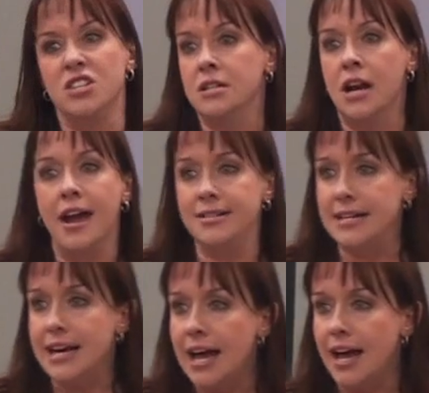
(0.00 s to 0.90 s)
just an
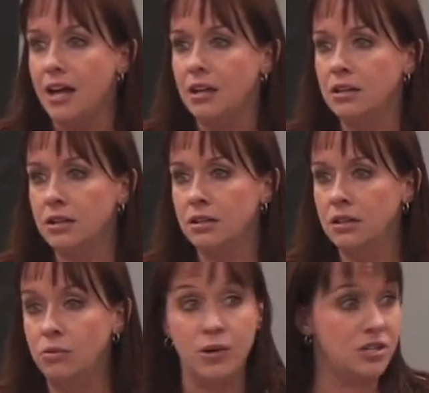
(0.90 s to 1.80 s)
idea?
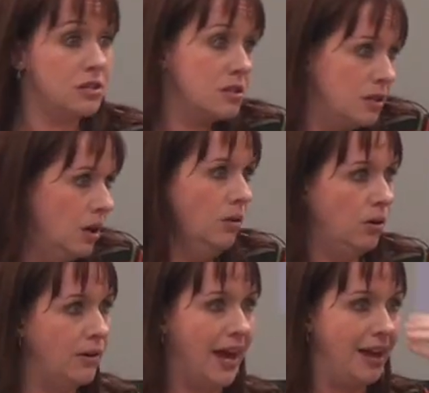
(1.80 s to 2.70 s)
which is, you
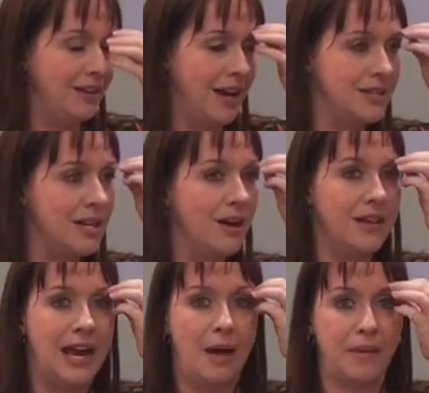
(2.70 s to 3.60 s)
know, okay, the idea on
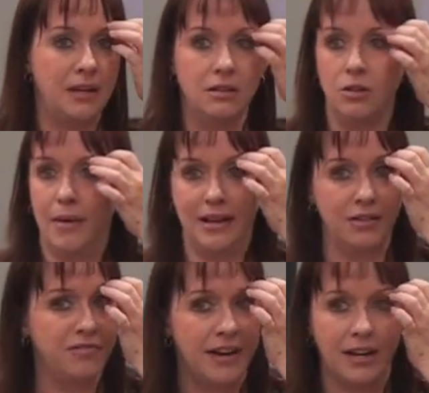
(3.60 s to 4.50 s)
the napkin, you might
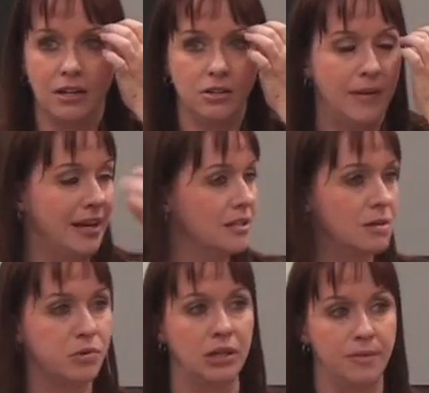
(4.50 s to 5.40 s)
get funded, you might get
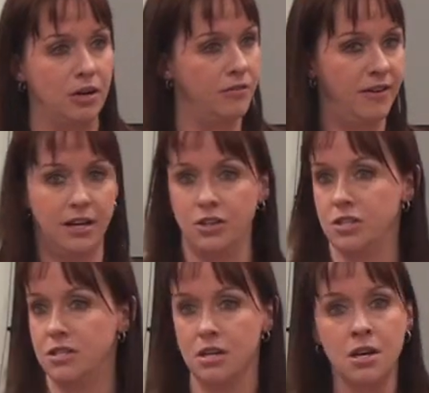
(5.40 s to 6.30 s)
some preliminary funding
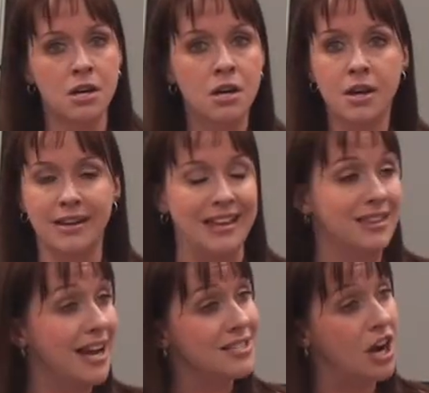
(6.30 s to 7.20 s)
just to
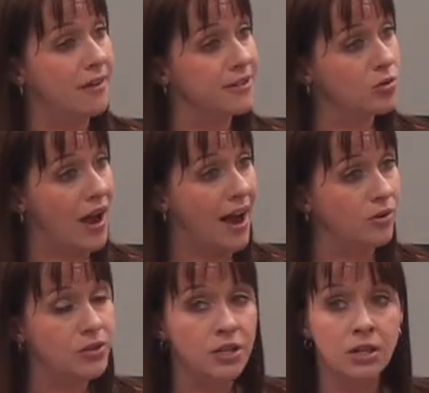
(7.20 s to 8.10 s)
get the idea off the
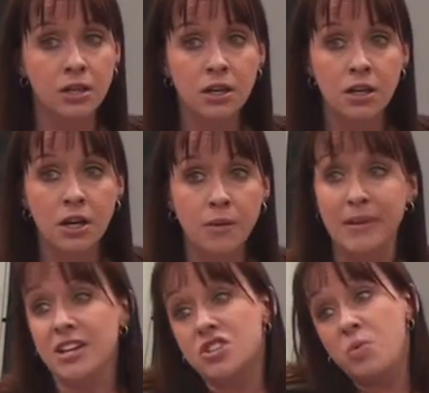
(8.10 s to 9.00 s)
ground.
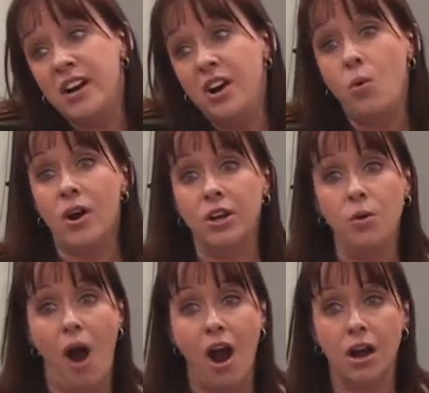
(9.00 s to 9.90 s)
But they just want to know where
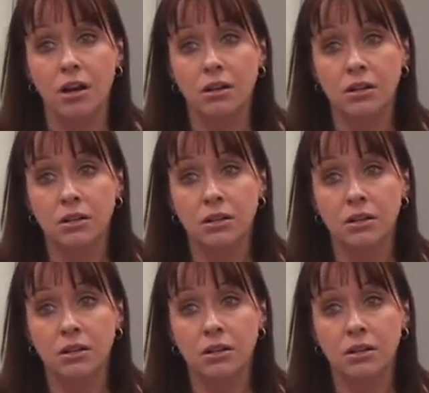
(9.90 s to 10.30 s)
you are,